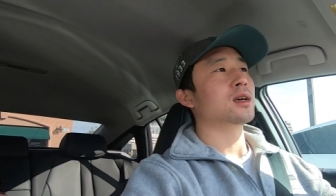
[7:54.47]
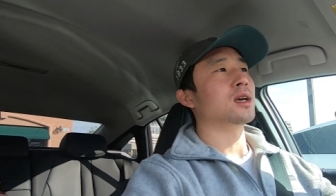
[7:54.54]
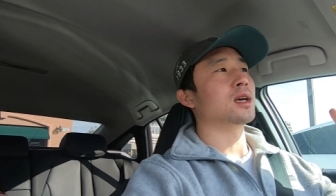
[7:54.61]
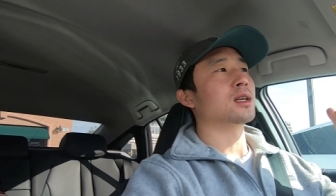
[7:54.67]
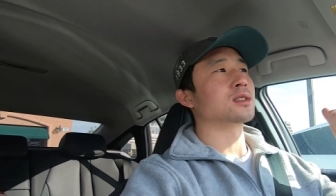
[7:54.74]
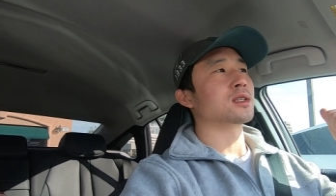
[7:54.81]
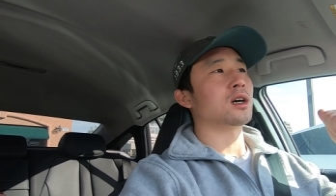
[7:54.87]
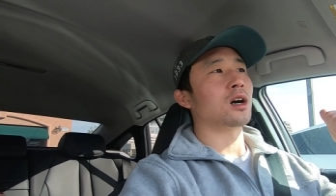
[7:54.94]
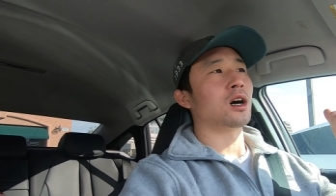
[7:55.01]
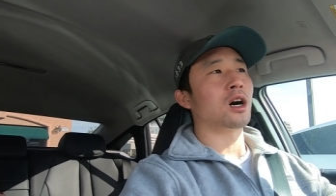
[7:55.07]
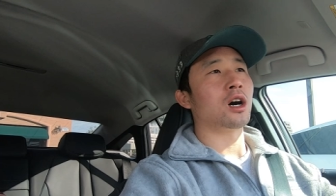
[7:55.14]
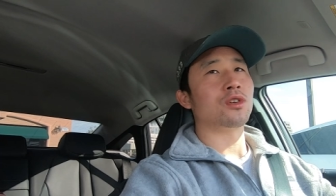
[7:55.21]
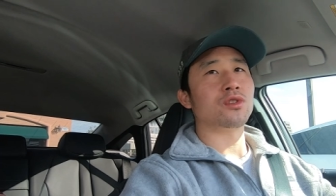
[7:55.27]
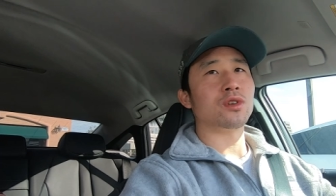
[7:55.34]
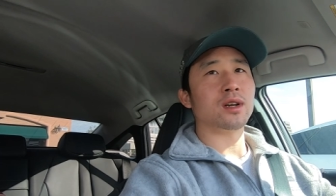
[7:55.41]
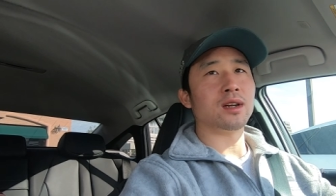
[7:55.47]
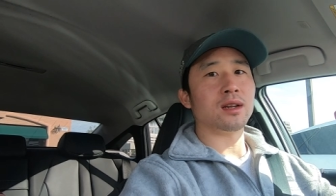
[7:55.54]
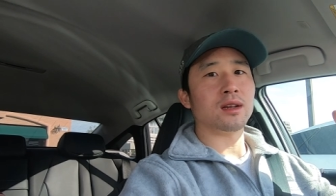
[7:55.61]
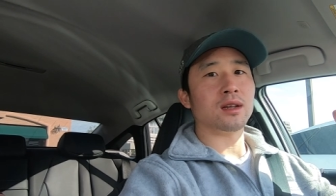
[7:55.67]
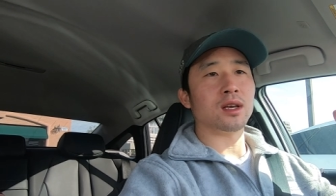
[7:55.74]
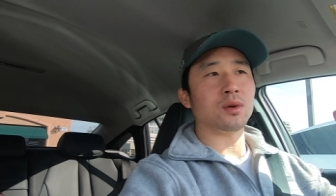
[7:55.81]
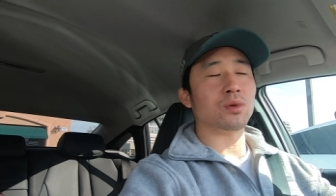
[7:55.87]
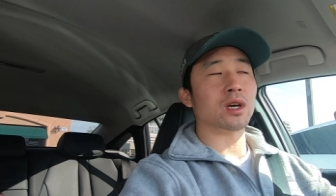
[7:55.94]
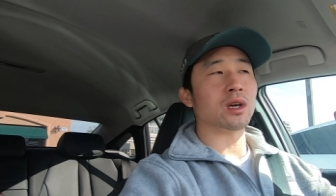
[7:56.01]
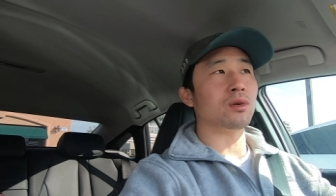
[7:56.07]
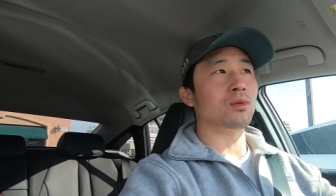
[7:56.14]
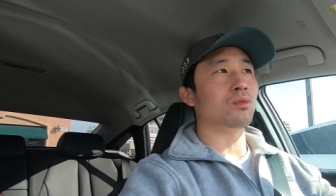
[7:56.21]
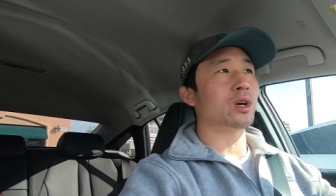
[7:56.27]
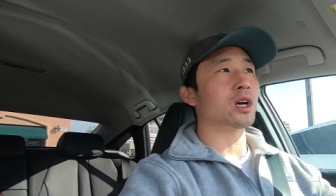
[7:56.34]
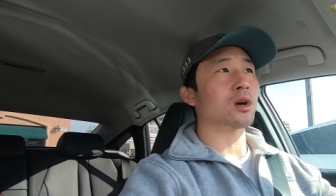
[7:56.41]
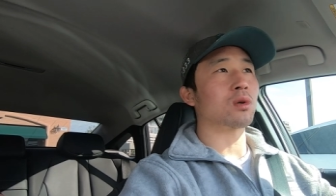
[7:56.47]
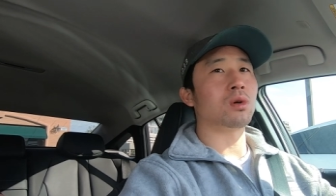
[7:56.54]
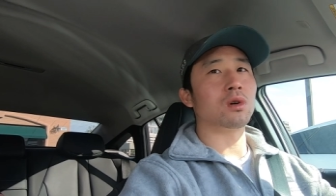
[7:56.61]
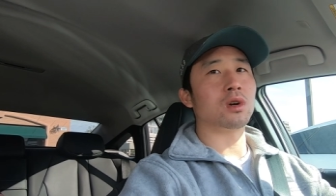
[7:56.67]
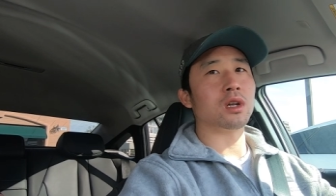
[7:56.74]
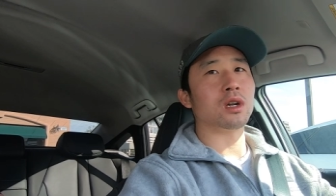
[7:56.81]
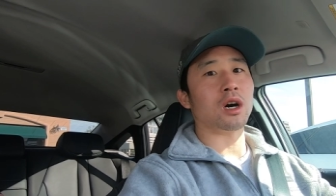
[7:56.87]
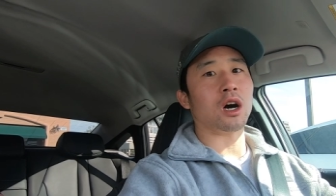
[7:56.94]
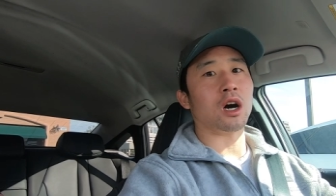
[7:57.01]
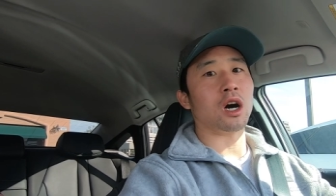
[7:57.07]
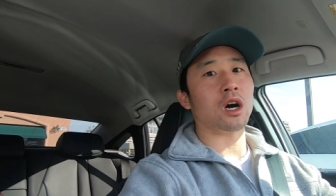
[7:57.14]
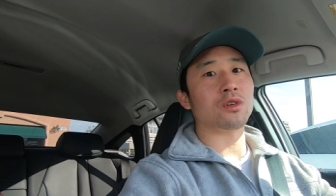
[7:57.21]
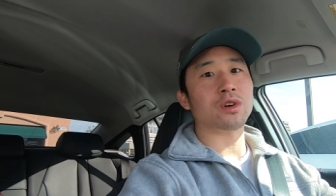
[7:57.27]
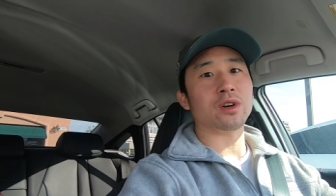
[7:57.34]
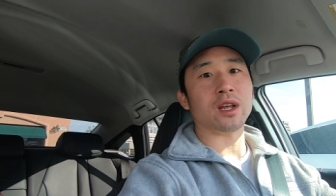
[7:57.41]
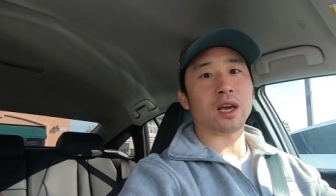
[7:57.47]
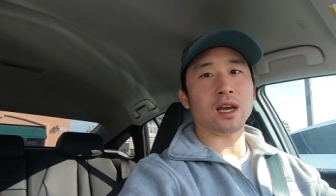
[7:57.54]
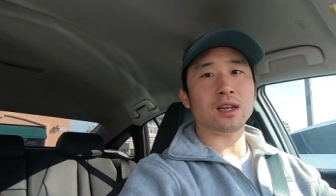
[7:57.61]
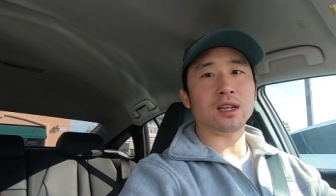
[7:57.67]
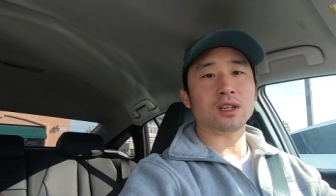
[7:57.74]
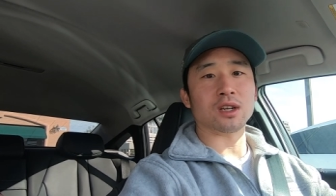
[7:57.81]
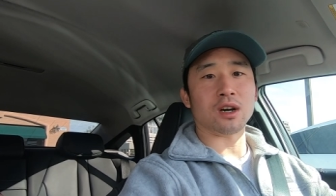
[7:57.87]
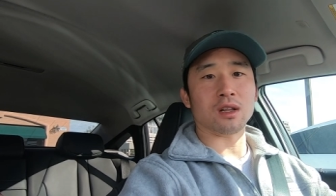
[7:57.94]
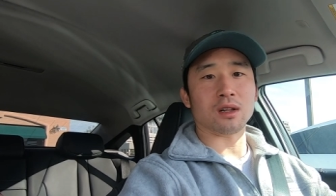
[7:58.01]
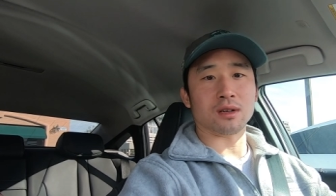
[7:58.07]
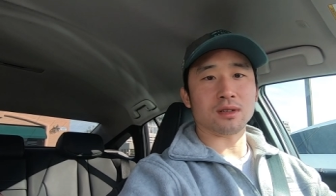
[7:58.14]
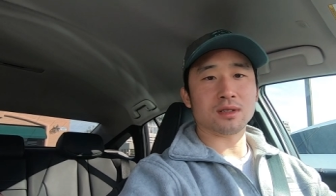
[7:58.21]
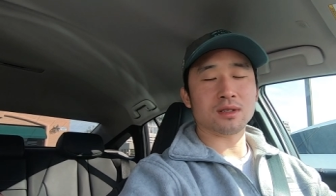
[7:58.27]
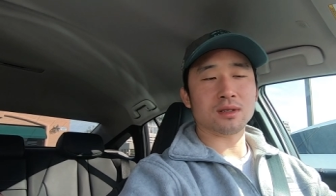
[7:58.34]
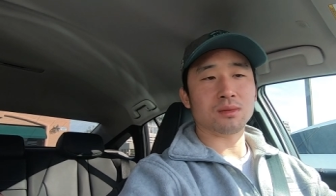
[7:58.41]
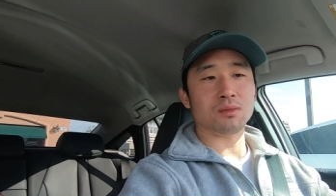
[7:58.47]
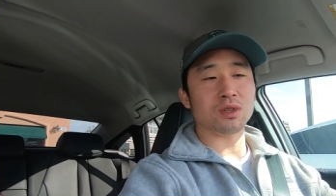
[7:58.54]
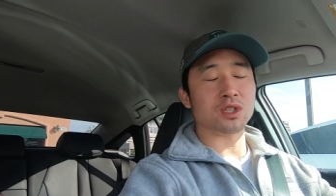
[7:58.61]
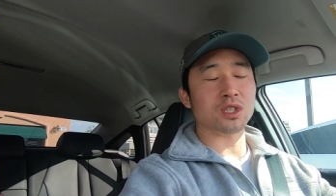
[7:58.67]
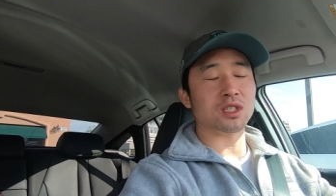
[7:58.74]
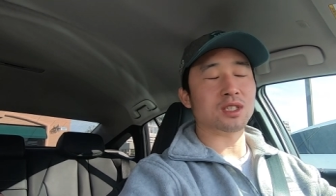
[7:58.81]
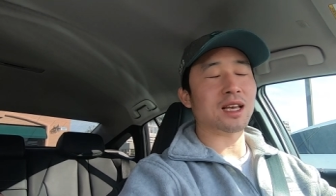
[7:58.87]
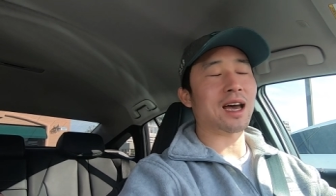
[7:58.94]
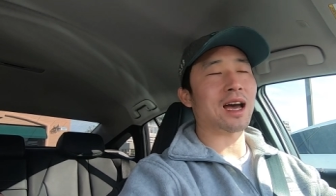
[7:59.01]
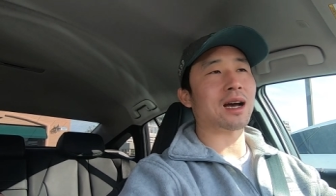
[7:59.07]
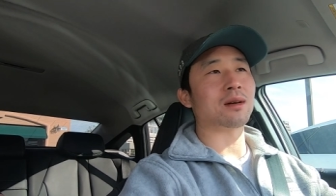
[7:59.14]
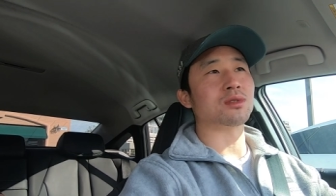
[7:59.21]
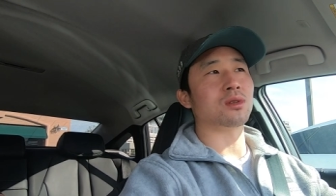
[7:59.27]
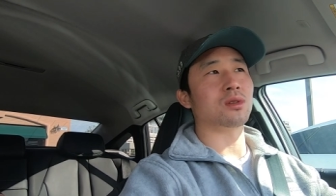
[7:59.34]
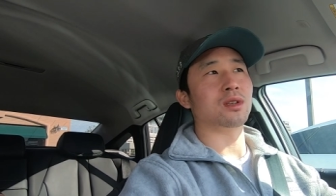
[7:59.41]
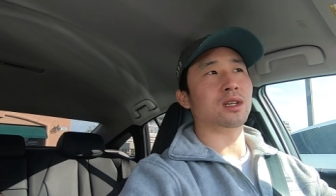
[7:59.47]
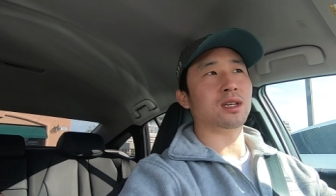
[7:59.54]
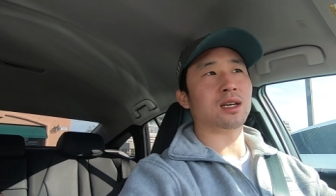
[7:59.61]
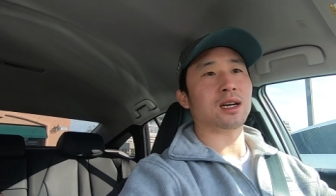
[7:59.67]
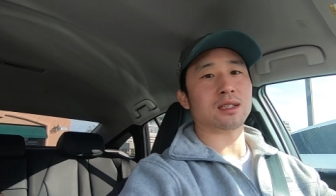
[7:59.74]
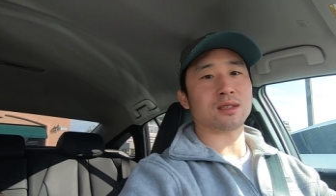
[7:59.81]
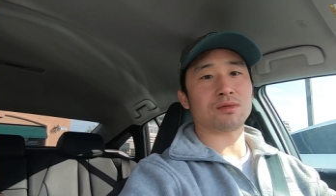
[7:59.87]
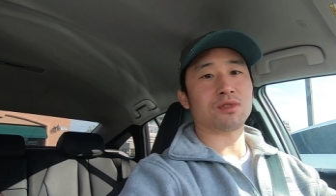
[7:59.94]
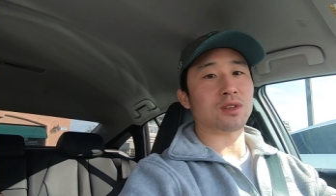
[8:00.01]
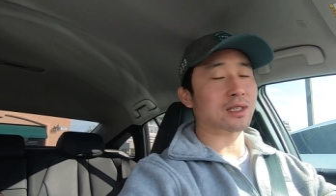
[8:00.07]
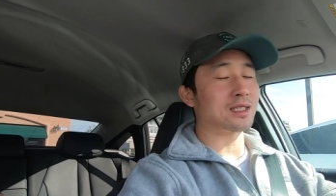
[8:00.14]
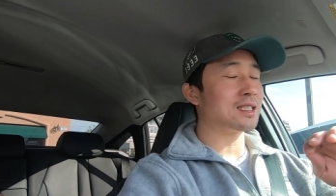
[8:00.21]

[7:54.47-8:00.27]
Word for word: it's 100. We got quoted $180, which is absolutely nuts. For the